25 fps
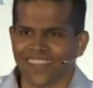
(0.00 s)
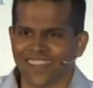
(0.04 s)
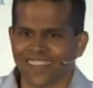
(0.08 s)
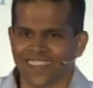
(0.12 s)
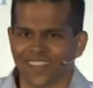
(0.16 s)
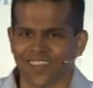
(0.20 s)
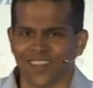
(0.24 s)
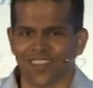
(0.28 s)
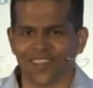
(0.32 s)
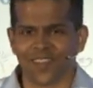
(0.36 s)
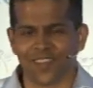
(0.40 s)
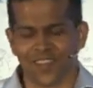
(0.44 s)

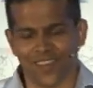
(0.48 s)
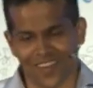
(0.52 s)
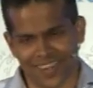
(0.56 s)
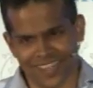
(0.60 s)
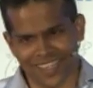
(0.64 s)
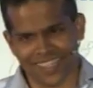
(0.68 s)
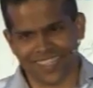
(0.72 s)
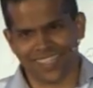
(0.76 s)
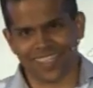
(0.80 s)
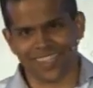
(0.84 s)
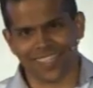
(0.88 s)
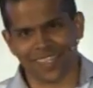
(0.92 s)
So you got
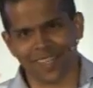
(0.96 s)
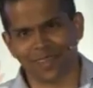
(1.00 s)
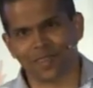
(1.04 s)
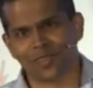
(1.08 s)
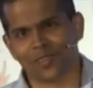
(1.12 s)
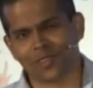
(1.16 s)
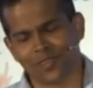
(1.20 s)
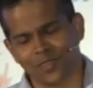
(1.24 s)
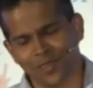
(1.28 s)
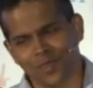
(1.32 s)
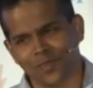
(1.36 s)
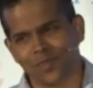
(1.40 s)
to listen to them
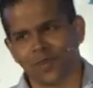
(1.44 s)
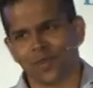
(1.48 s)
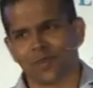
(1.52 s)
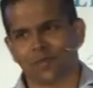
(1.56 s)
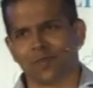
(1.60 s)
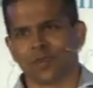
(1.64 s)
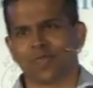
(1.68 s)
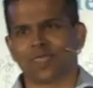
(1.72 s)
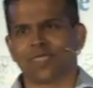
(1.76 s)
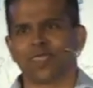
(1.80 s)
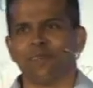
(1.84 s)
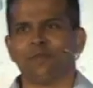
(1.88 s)
because you don't
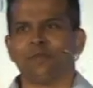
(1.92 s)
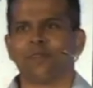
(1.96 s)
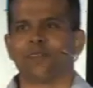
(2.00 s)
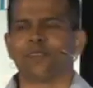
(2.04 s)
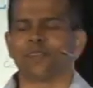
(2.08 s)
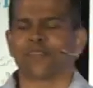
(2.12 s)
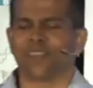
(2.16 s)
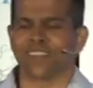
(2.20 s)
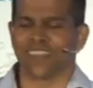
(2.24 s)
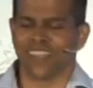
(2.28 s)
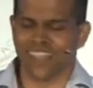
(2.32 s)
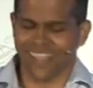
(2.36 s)
want to piss them
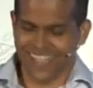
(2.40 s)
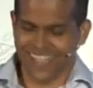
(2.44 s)
off,